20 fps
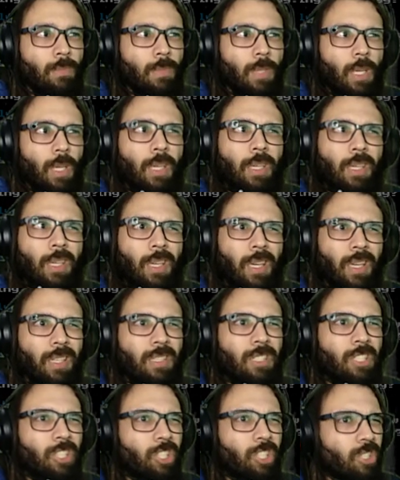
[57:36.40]
I
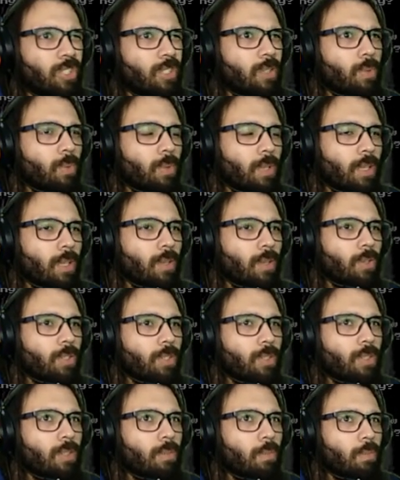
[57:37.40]
guess she's the one that
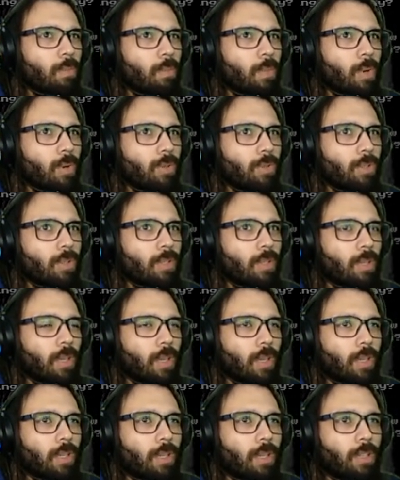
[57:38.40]
looks most
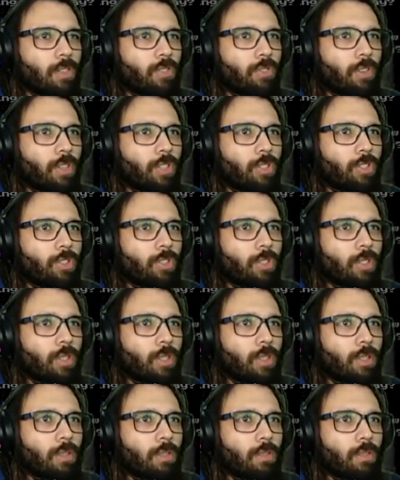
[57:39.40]
like an adventure